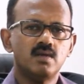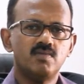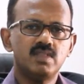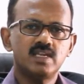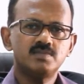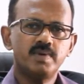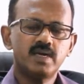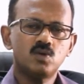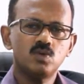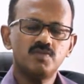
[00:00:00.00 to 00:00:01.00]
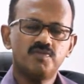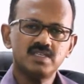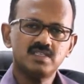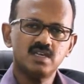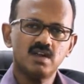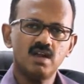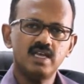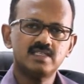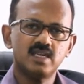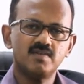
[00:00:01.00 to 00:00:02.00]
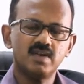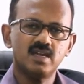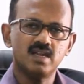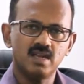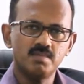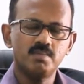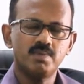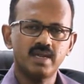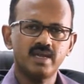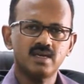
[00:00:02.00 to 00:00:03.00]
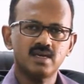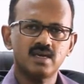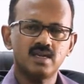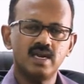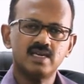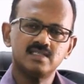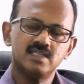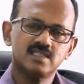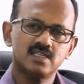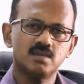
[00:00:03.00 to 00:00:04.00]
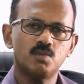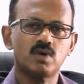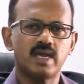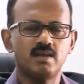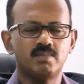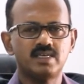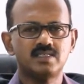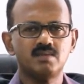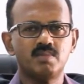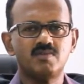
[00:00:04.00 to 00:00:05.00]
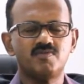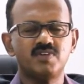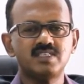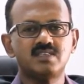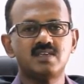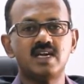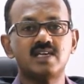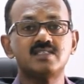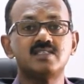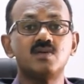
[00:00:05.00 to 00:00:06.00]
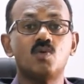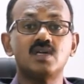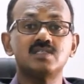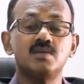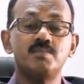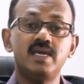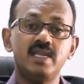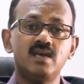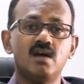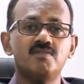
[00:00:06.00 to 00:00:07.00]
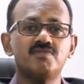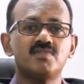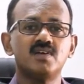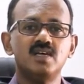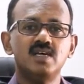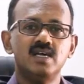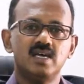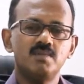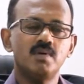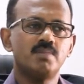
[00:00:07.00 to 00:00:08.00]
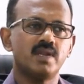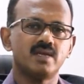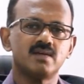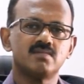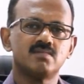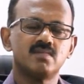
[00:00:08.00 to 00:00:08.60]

with respect to the first knowledge level, remembering, let us discuss about calibration. But first, let us see what is the meaning of remembering.